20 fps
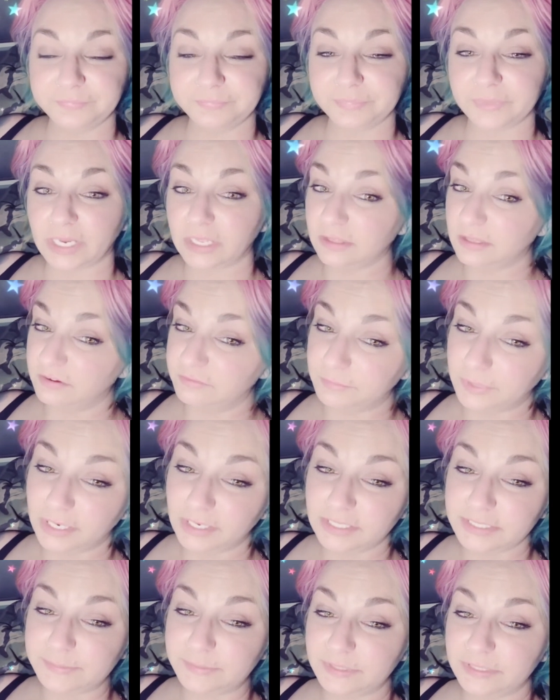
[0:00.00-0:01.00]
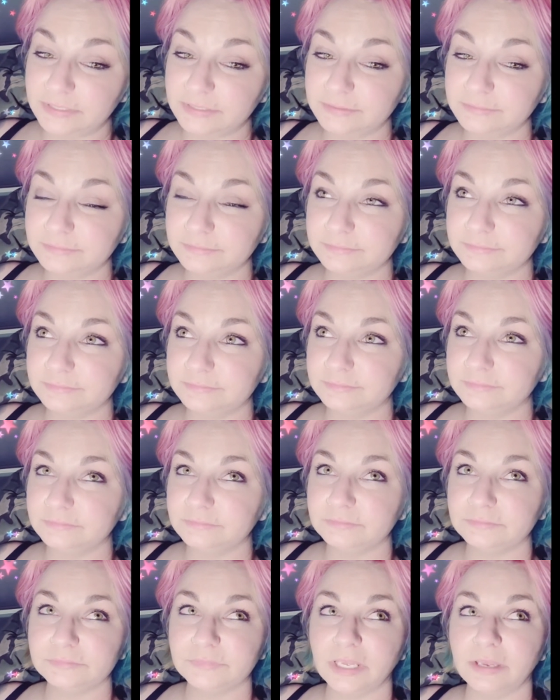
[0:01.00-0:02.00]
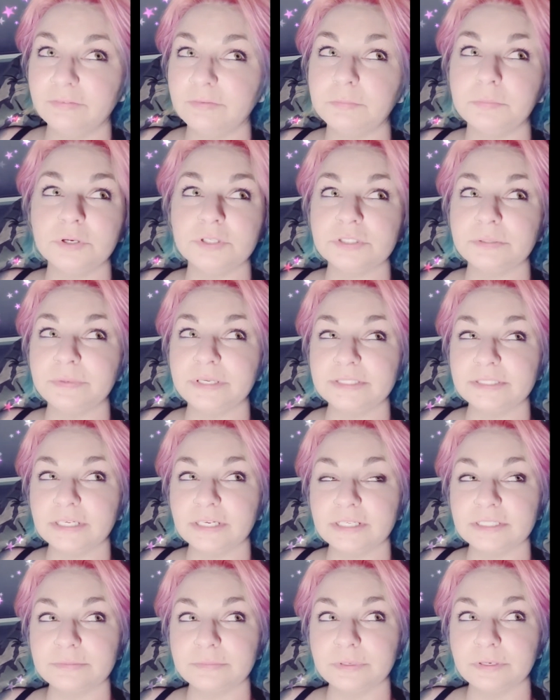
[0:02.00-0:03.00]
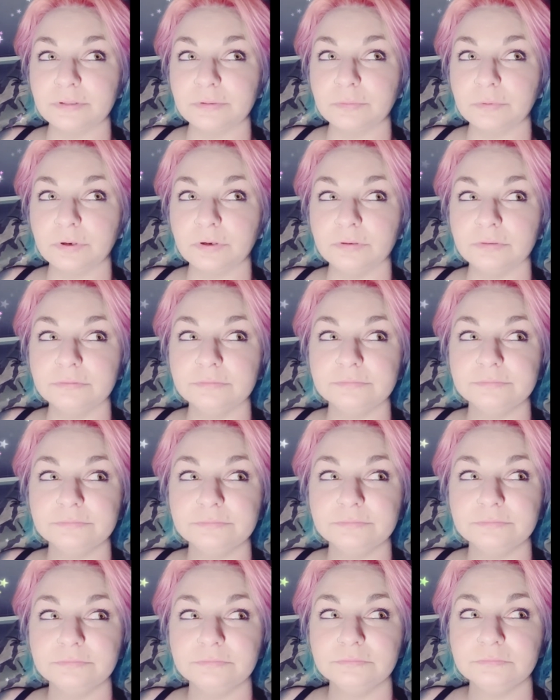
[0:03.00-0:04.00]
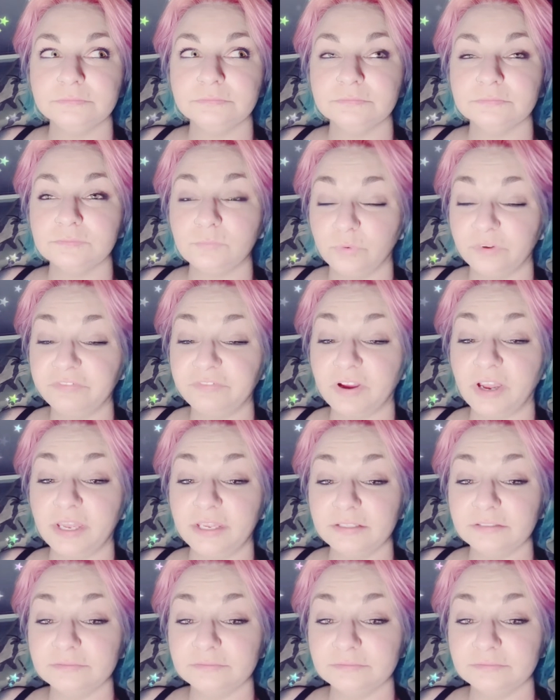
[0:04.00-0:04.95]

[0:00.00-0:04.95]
I love my husband. I have the most amazing husband in the world. We fight.